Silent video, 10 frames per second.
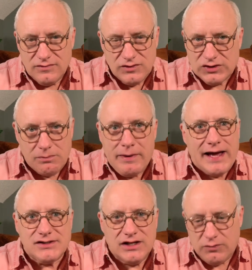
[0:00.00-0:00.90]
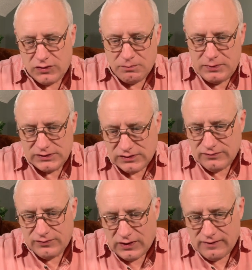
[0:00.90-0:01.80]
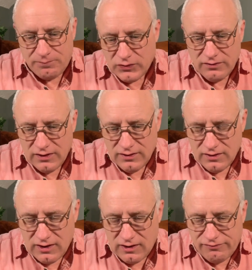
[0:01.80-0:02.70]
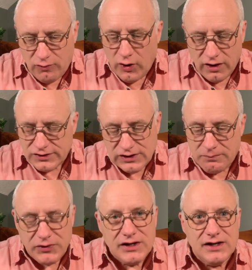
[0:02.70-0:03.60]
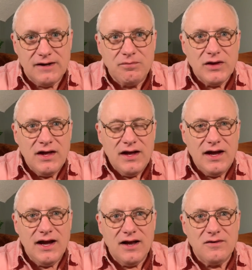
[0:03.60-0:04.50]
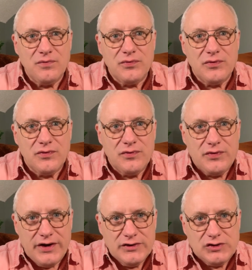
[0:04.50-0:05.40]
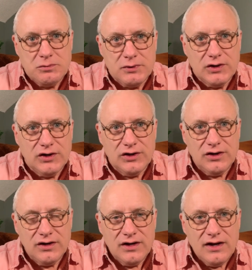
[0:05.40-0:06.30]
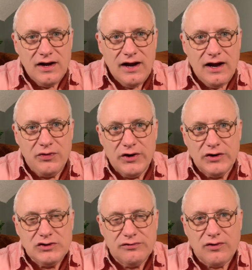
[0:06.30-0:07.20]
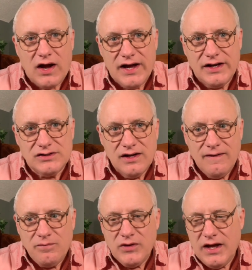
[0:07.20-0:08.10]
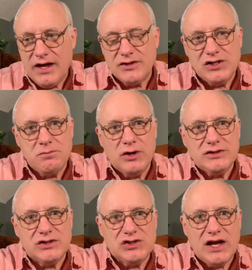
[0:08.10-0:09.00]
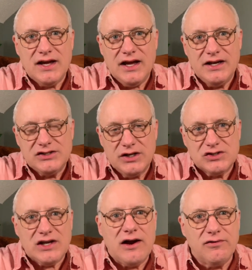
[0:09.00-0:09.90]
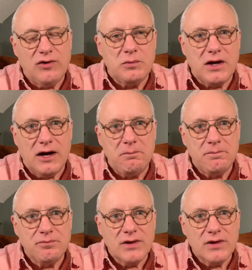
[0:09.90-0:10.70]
just a basket with a piece of foil or something in it. And there's your burger, and there's your fries. And she brings a shake, and it's in a styrofoam cup.